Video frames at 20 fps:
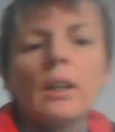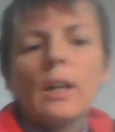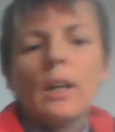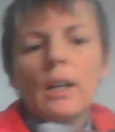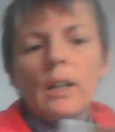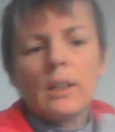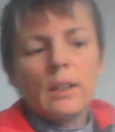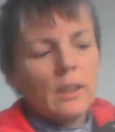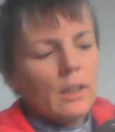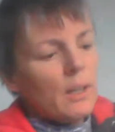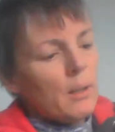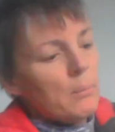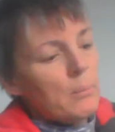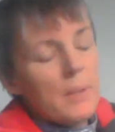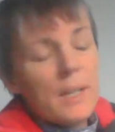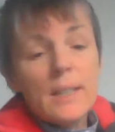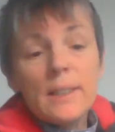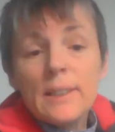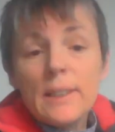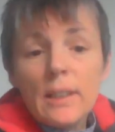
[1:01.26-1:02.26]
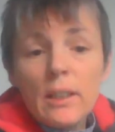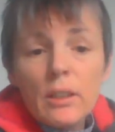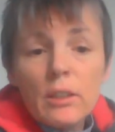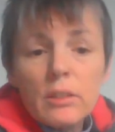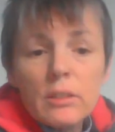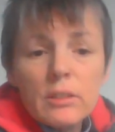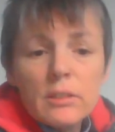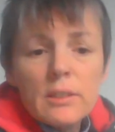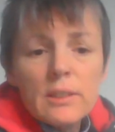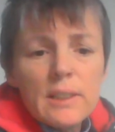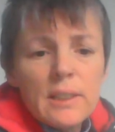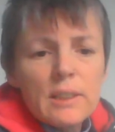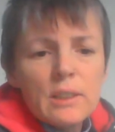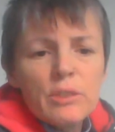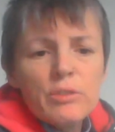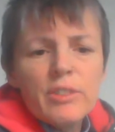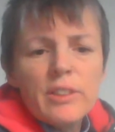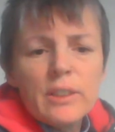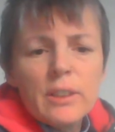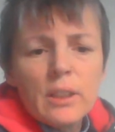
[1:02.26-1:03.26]
And I made it on Stitch
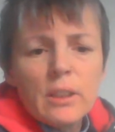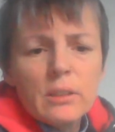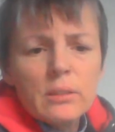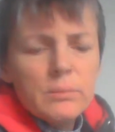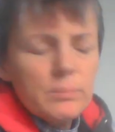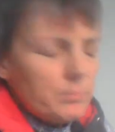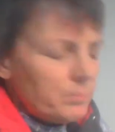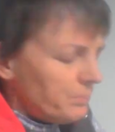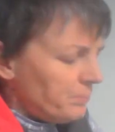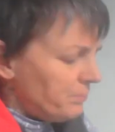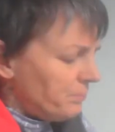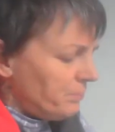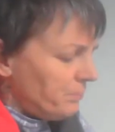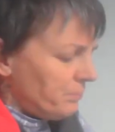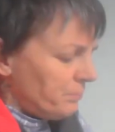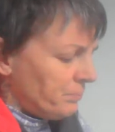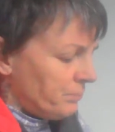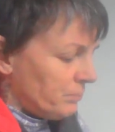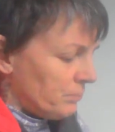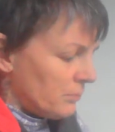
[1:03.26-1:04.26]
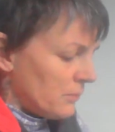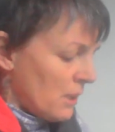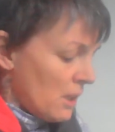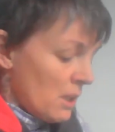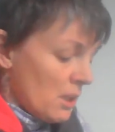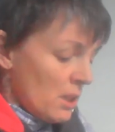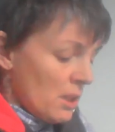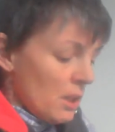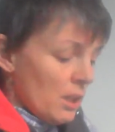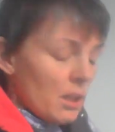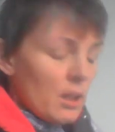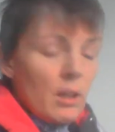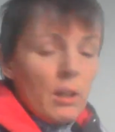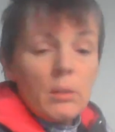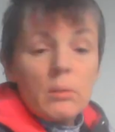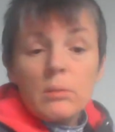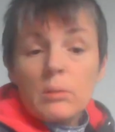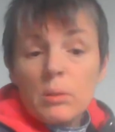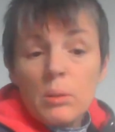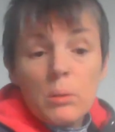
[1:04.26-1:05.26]
Fiddle. Really,
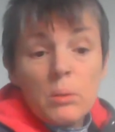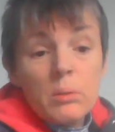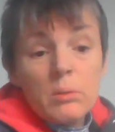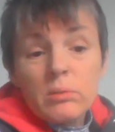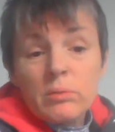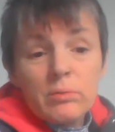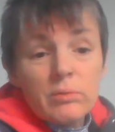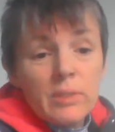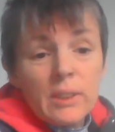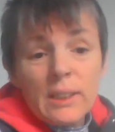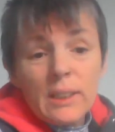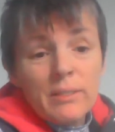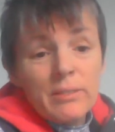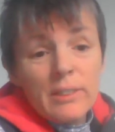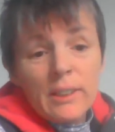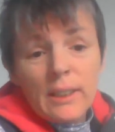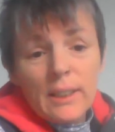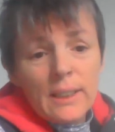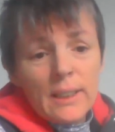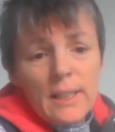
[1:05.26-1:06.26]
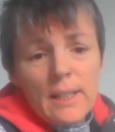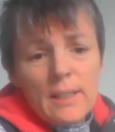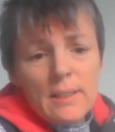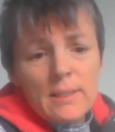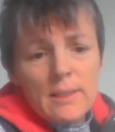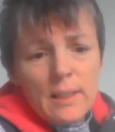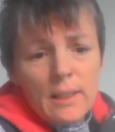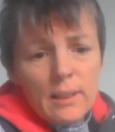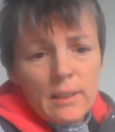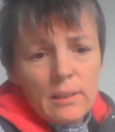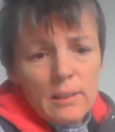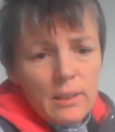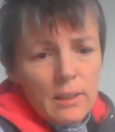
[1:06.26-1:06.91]
really easy.